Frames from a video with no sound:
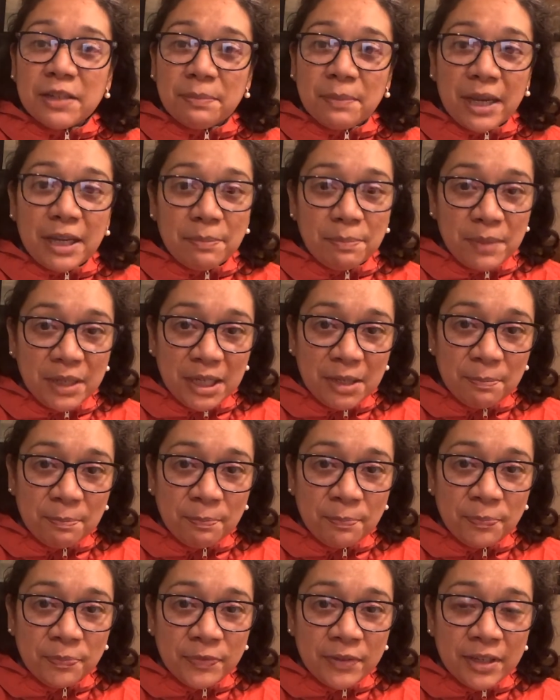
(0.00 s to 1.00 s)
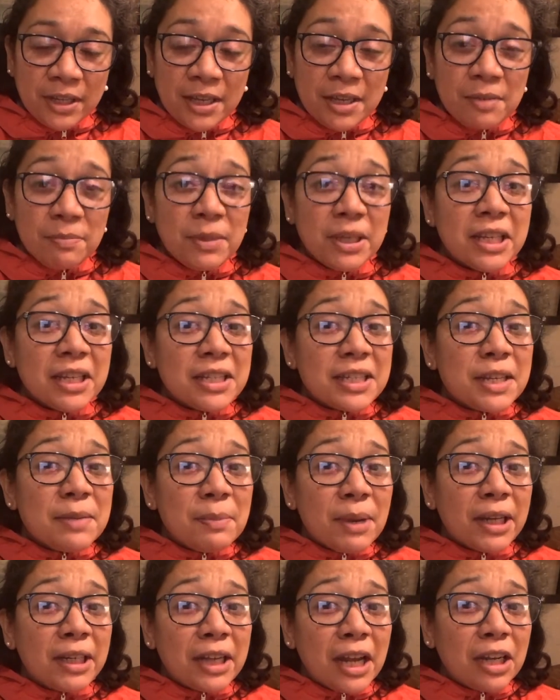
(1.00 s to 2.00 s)
might be. Because they
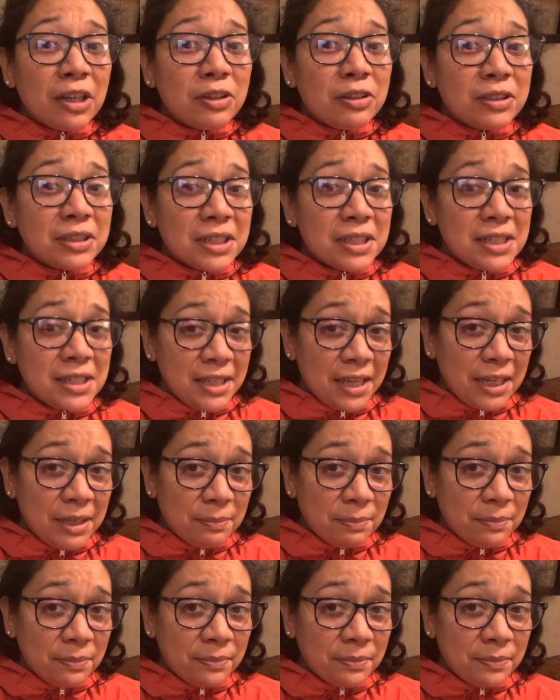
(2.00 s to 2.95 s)
might not look the same,